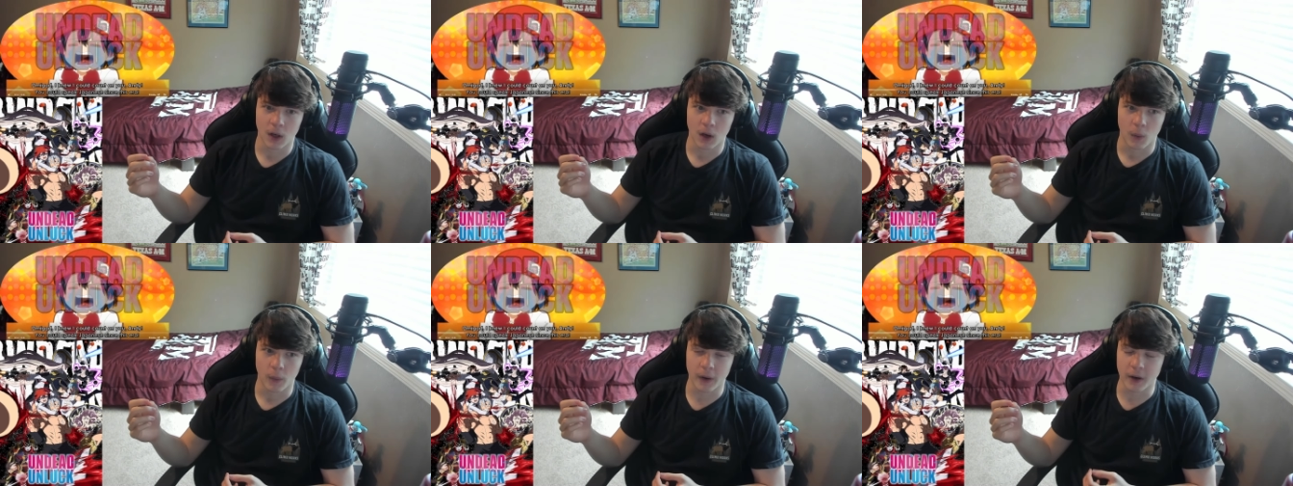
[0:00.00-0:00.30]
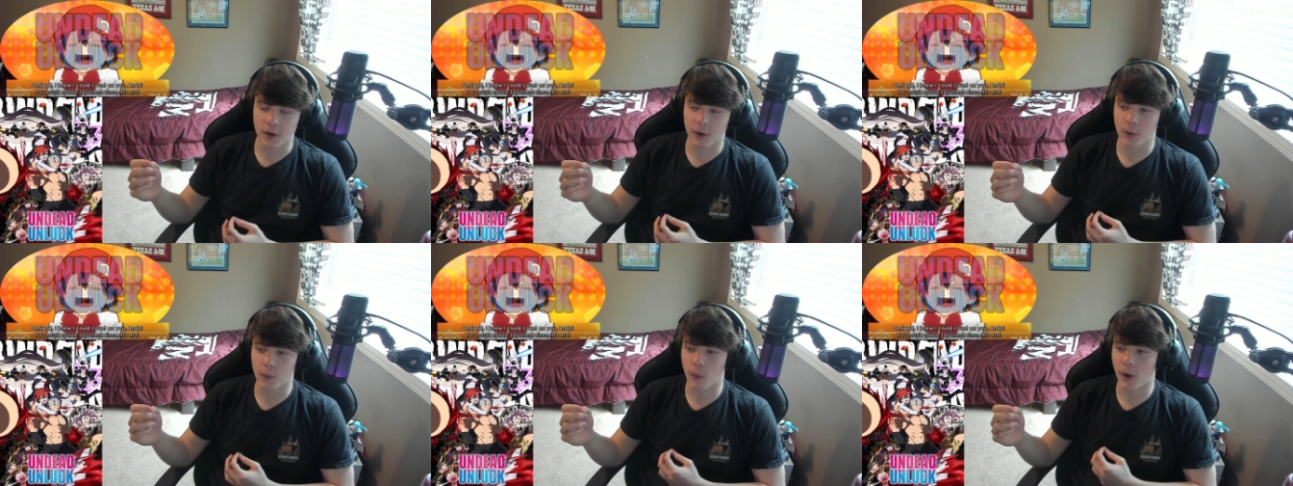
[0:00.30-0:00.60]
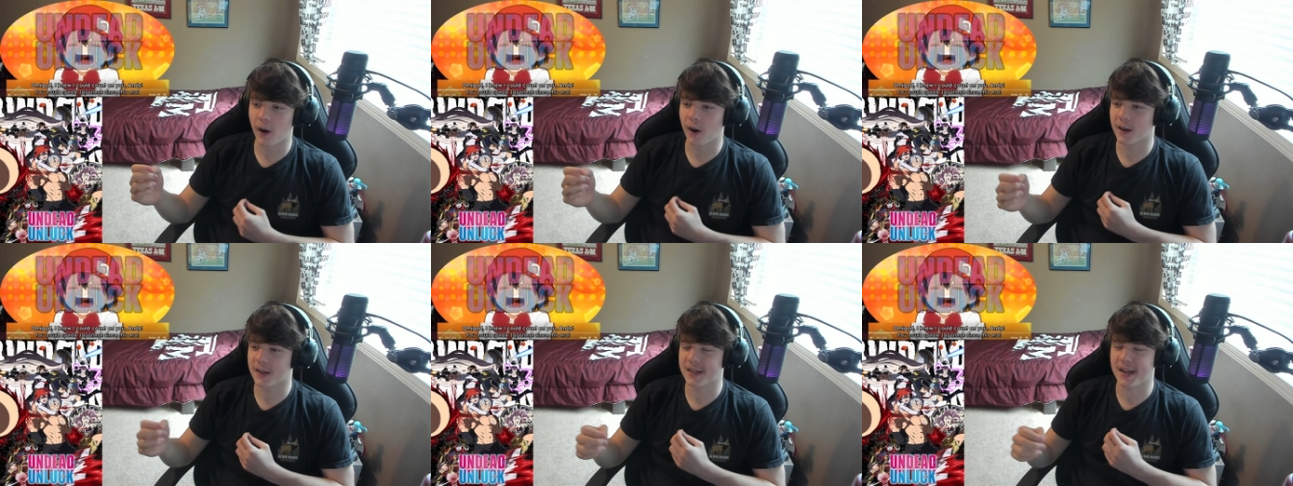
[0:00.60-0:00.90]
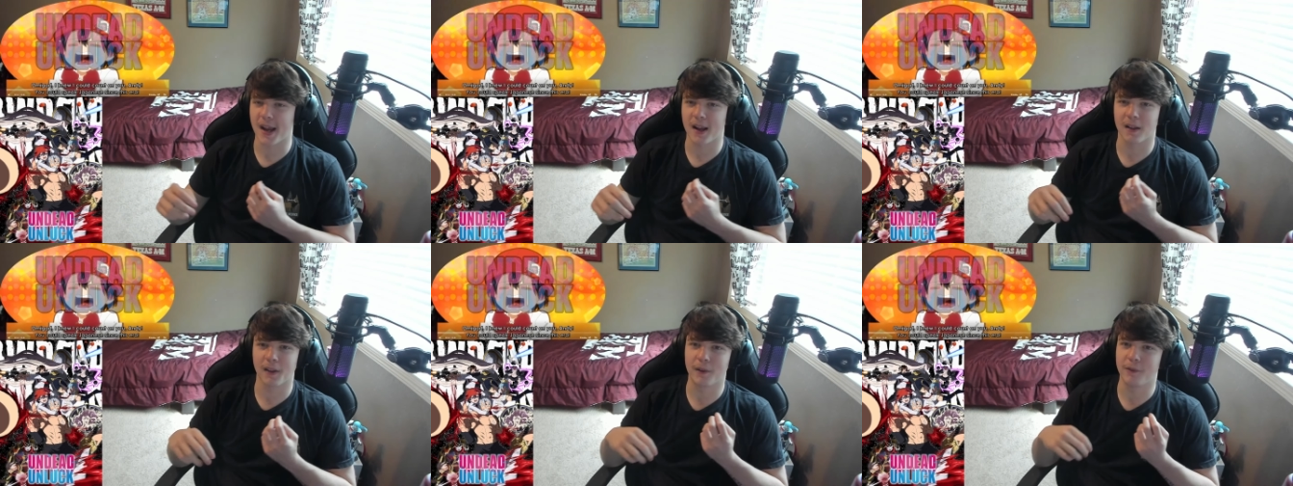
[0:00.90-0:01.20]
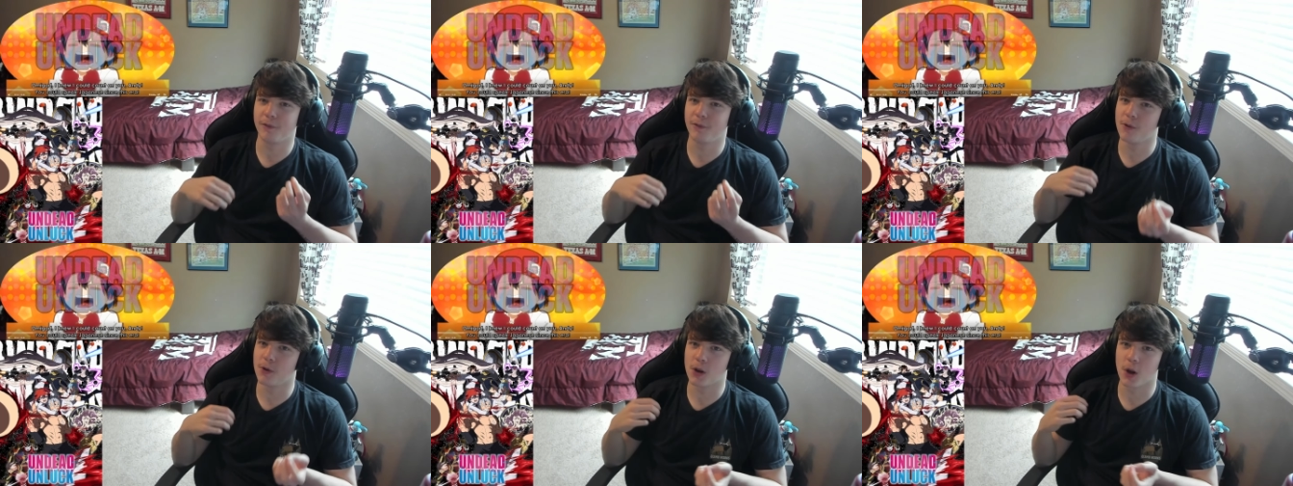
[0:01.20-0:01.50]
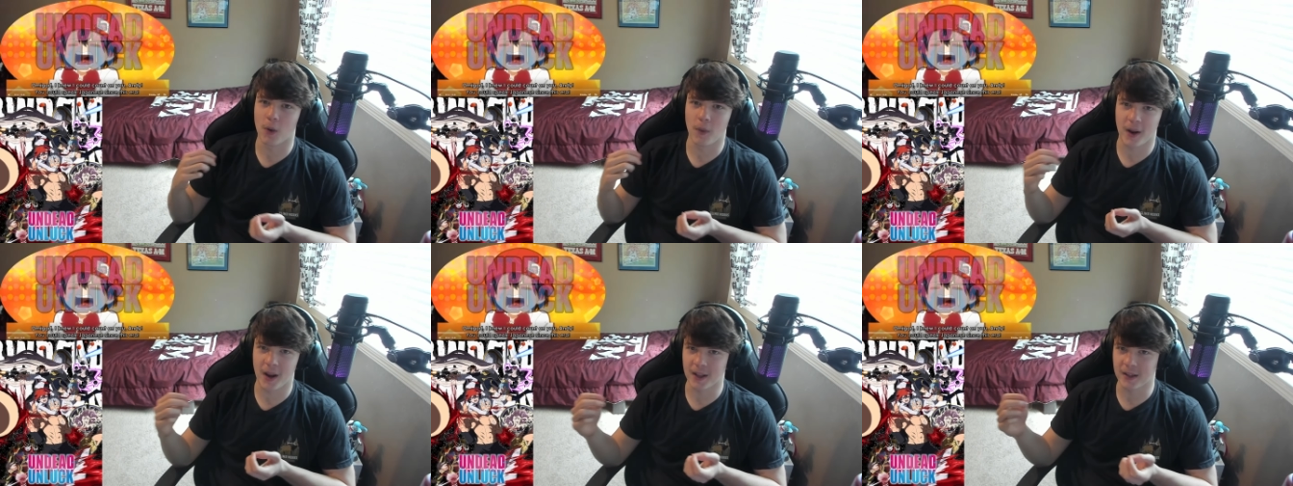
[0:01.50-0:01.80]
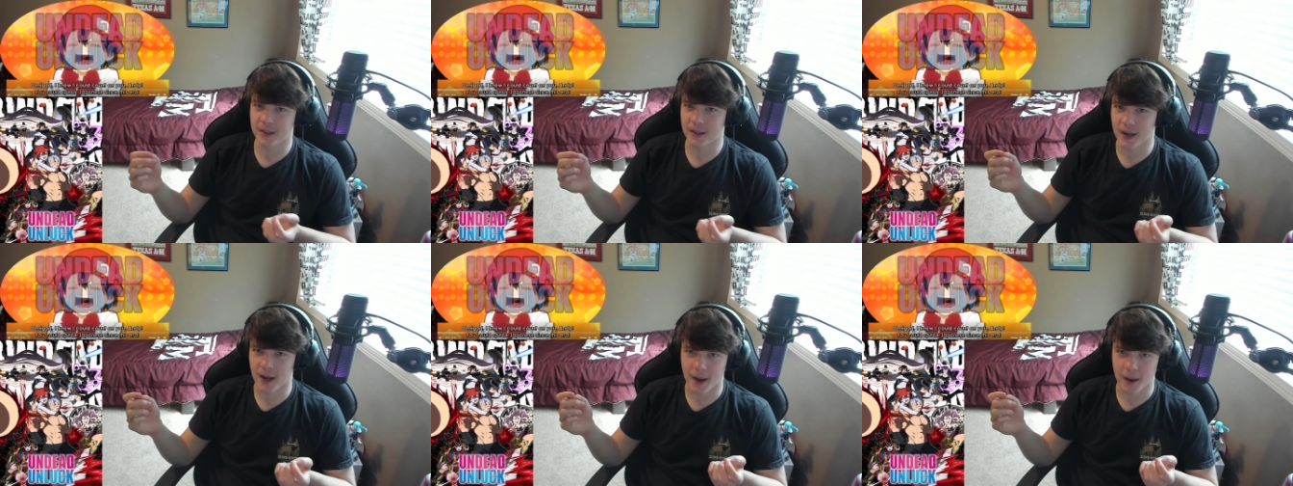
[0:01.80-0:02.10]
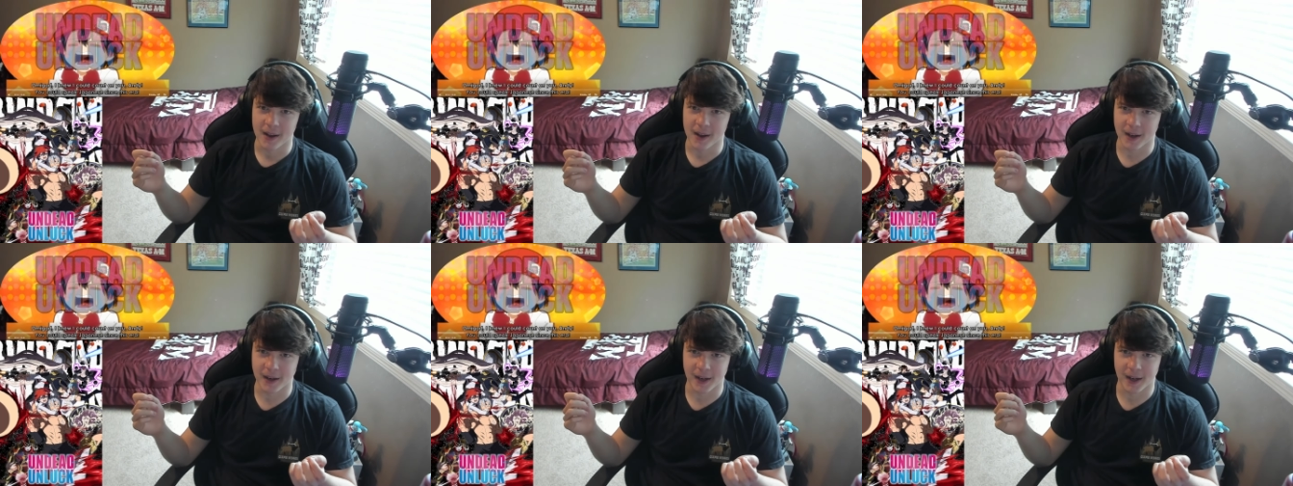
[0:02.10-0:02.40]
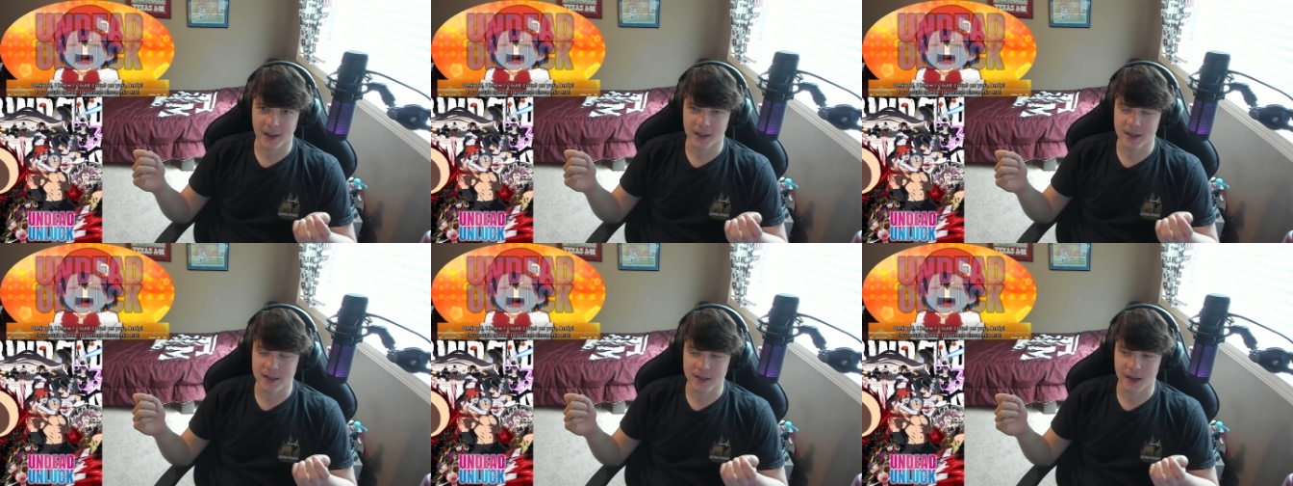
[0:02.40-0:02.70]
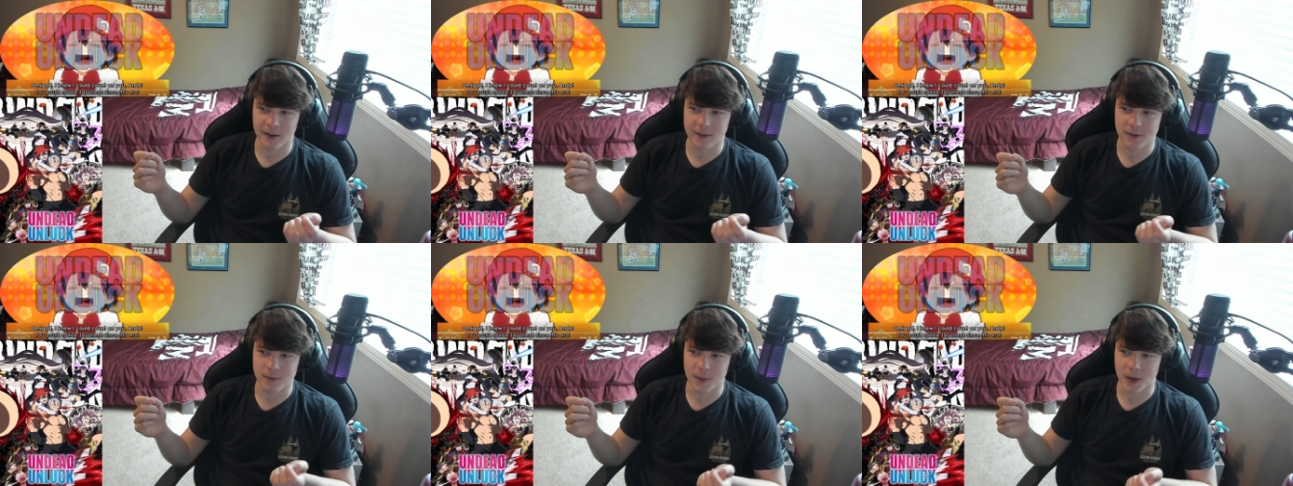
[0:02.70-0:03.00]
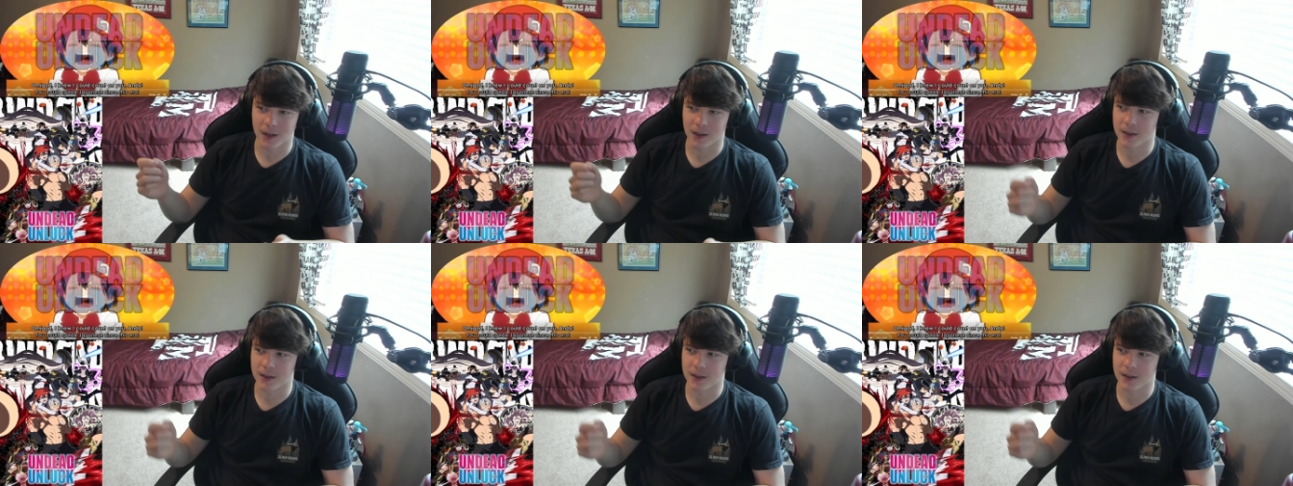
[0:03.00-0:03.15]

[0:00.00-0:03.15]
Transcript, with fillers: we don't know where exactly Fuko ended up in Andy's lifespan,